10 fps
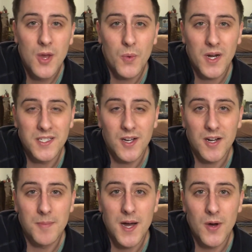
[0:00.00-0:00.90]
we're going to talk
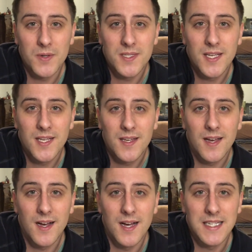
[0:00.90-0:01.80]
about
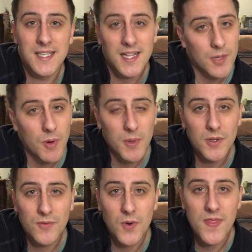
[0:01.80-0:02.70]
exactly what we
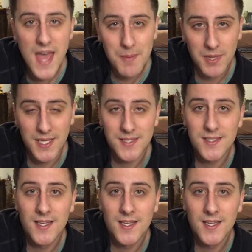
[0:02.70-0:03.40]
looked for in that place.